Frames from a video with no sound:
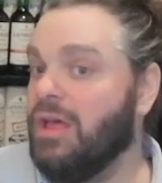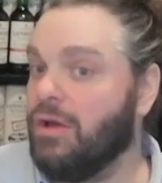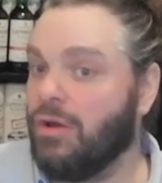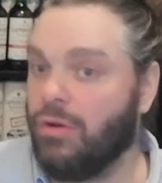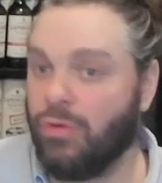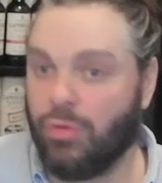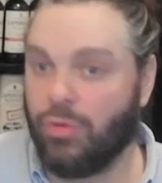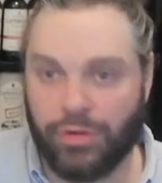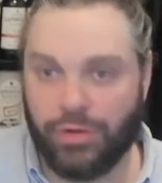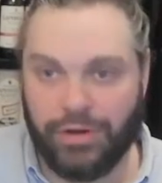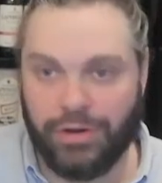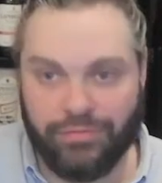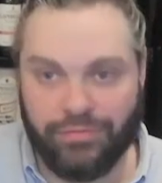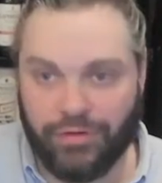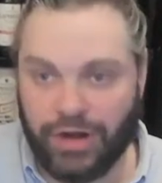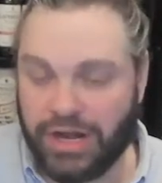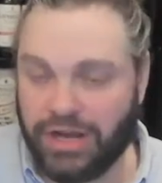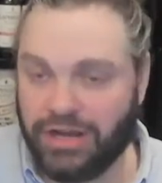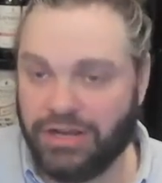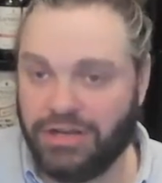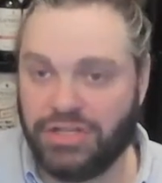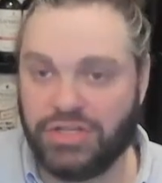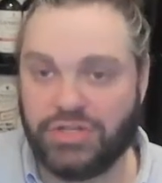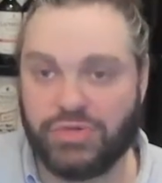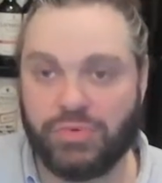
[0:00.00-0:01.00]
Corey
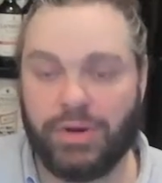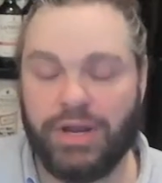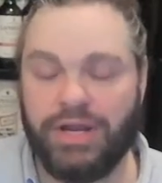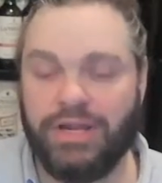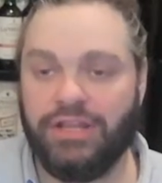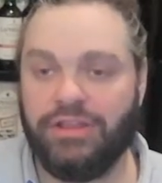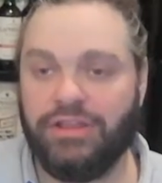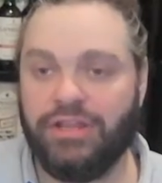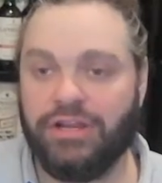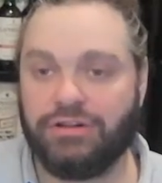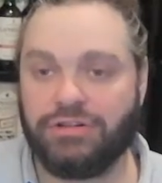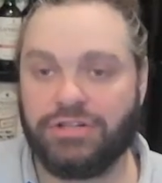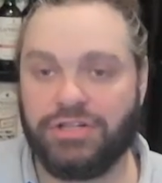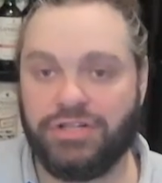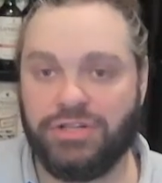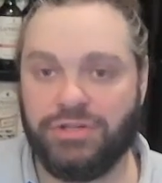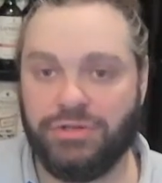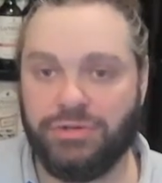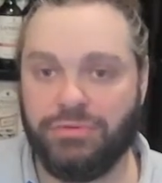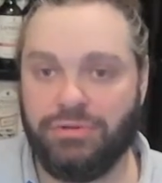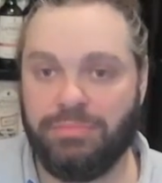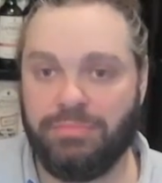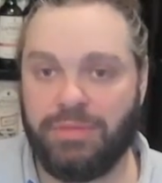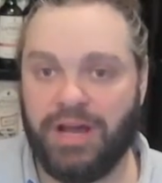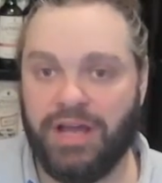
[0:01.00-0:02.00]
Vrecken is right in there
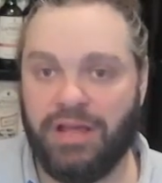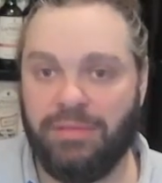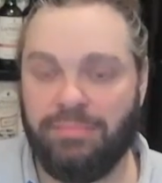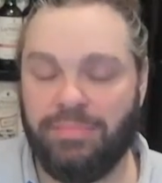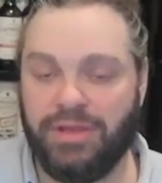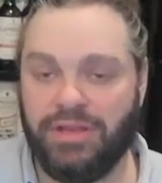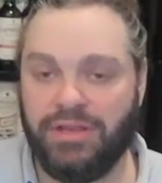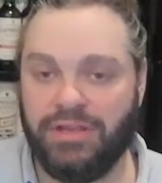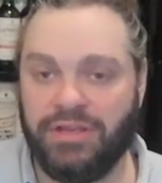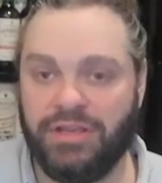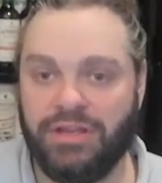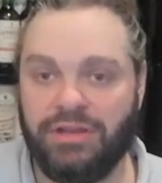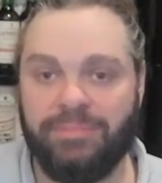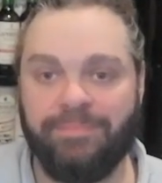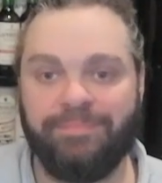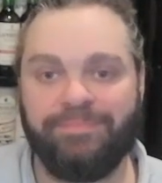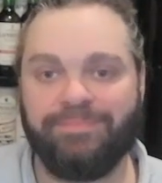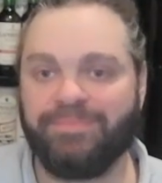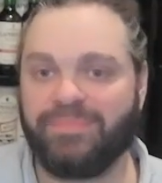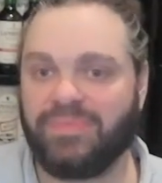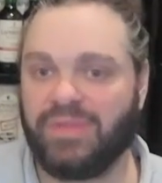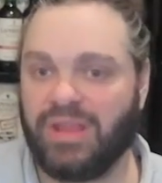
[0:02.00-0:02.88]
too, in my opinion.